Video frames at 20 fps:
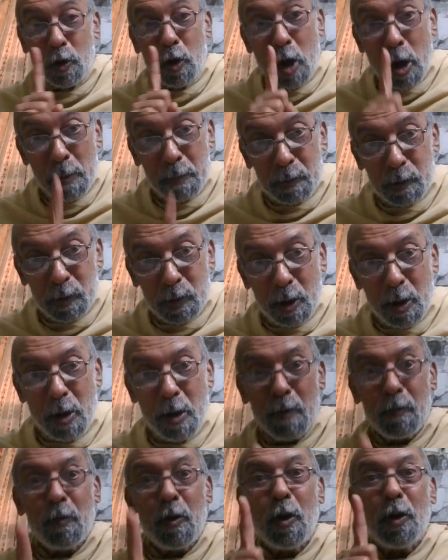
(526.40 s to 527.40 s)
drops
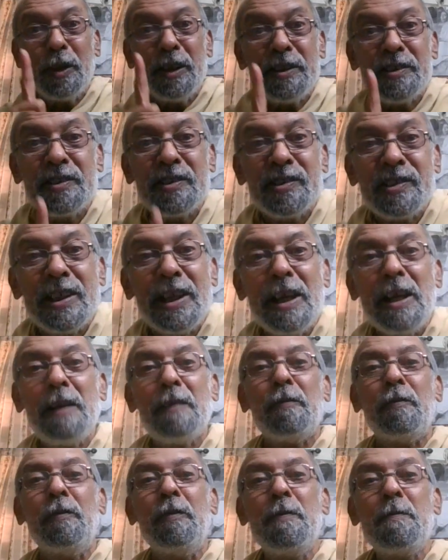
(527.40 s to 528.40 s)
off on
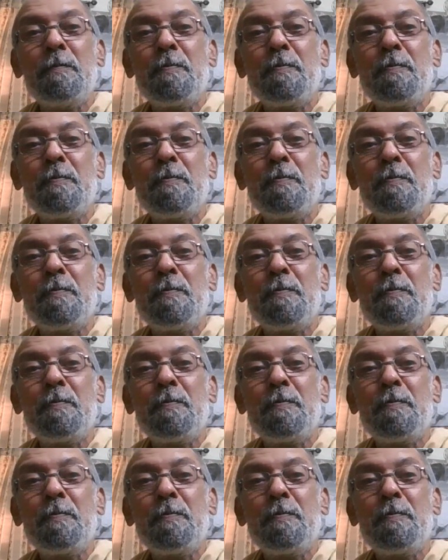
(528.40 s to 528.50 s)
itself